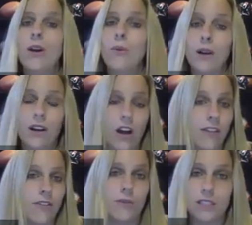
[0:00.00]
when all
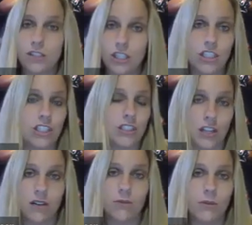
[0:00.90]
of the restrictions
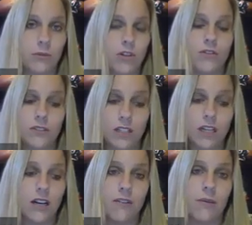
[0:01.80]
are removed
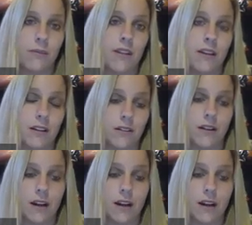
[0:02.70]
from the